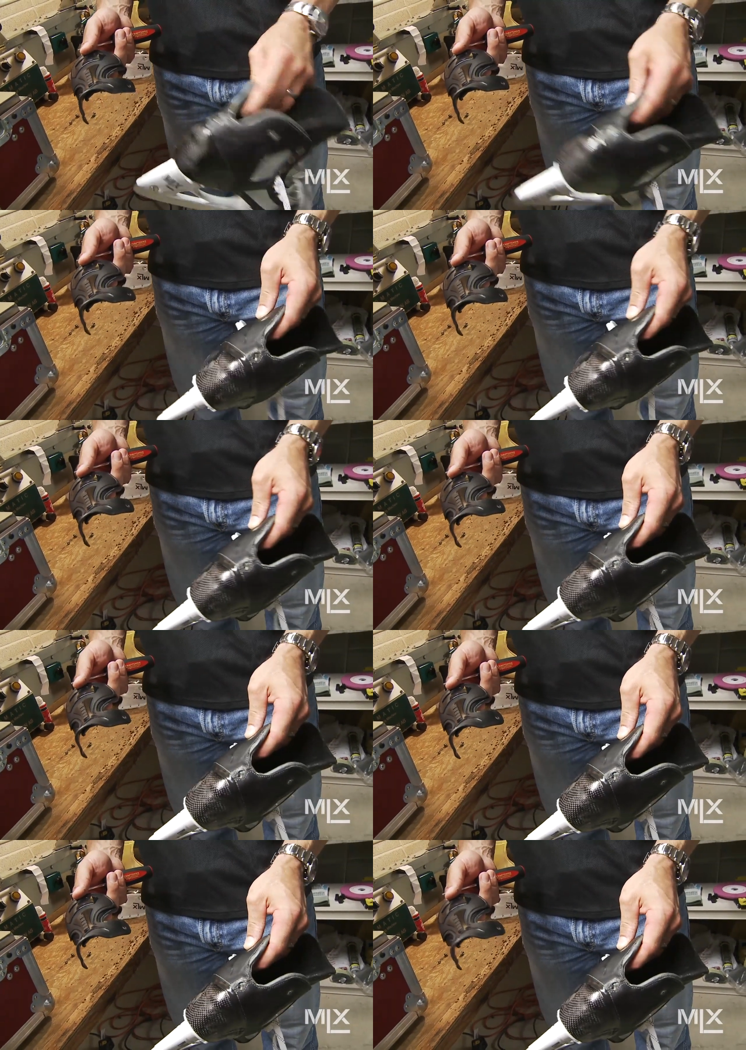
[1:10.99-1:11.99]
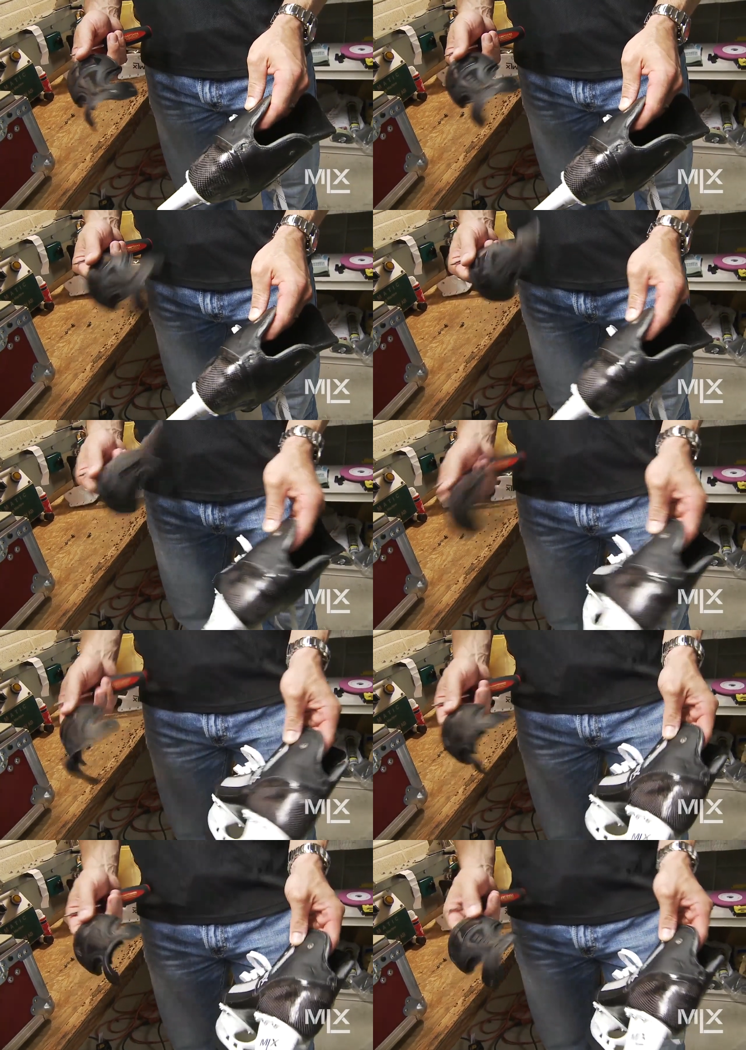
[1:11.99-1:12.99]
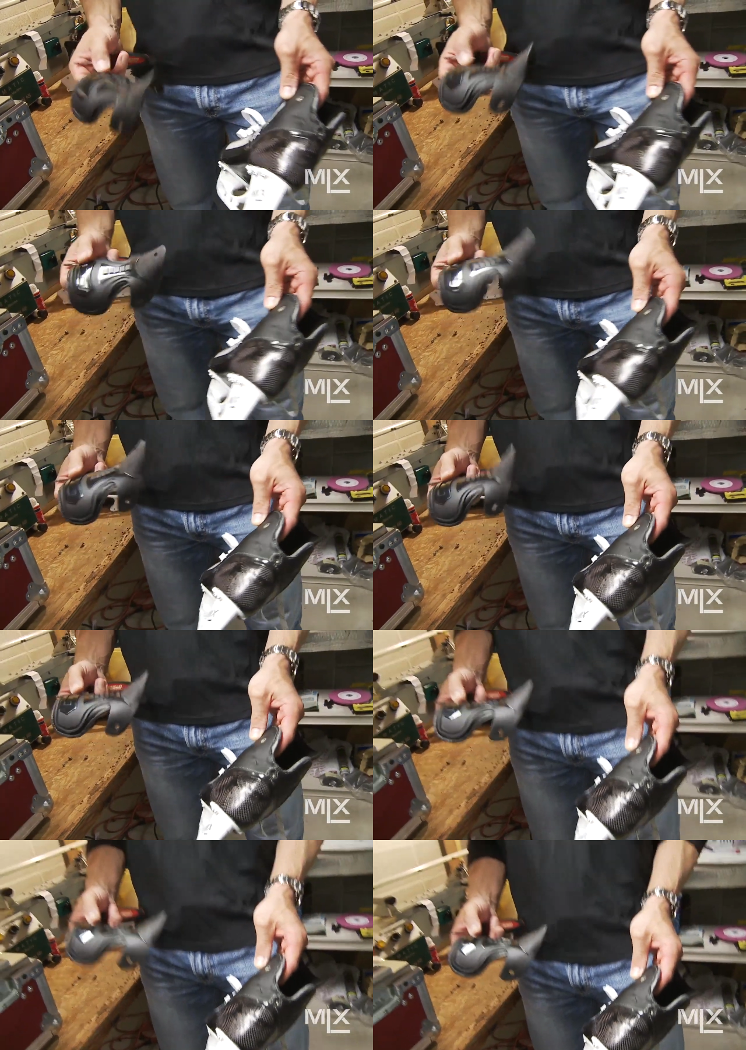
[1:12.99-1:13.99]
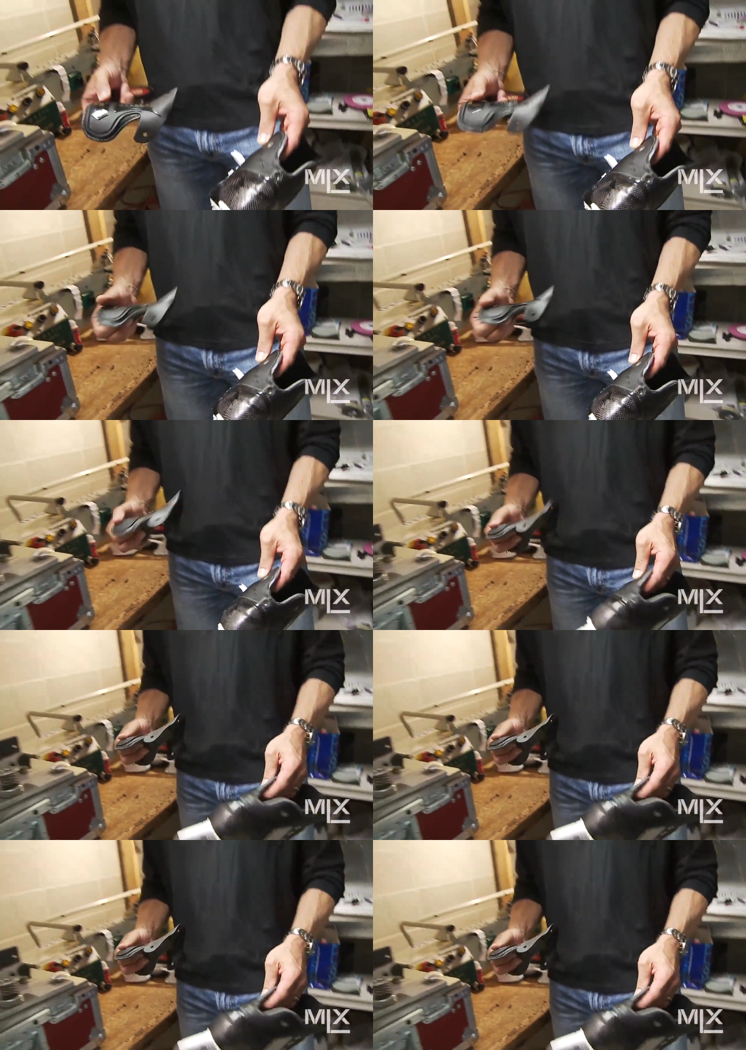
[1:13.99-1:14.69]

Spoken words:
(no speaker visible)